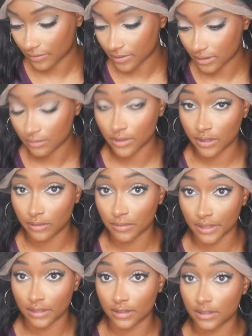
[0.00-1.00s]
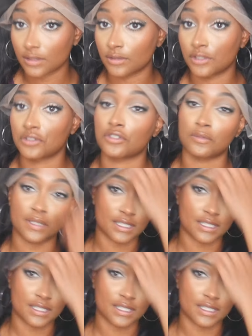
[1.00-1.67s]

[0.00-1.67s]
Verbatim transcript: 50 million playlists on YouTube.